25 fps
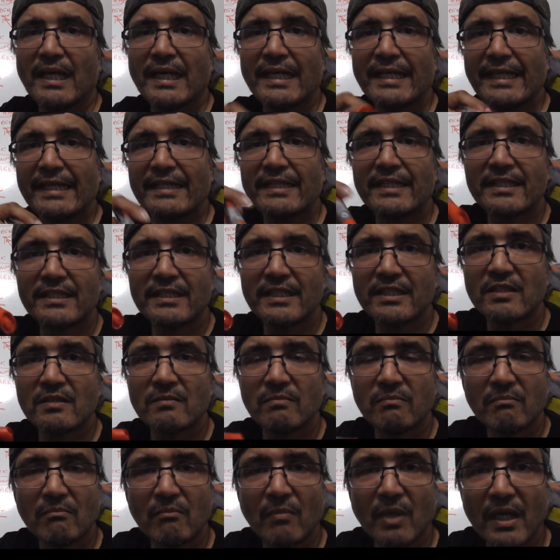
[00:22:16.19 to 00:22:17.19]
Again, this is
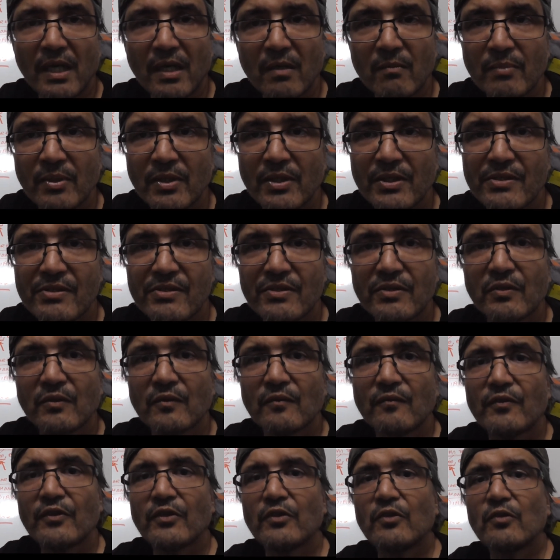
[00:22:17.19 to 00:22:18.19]
my own
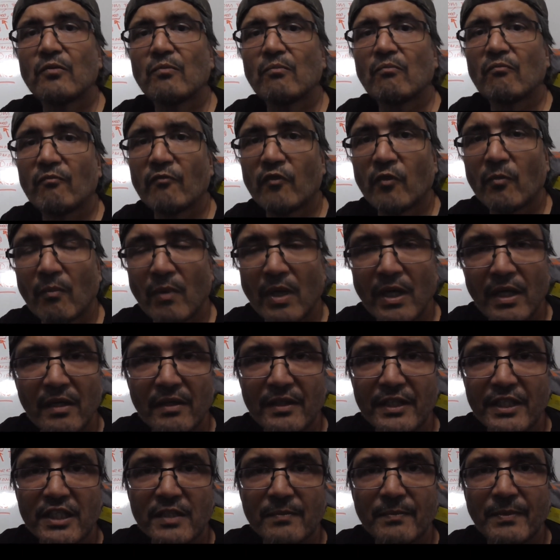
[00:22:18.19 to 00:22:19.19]
personal view from my
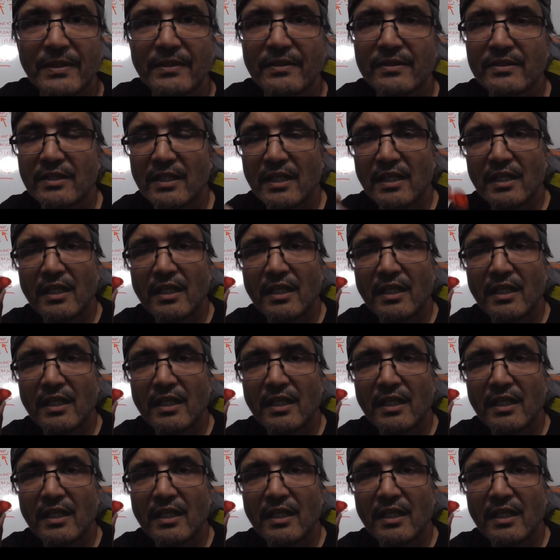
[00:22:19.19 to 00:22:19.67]
own experience.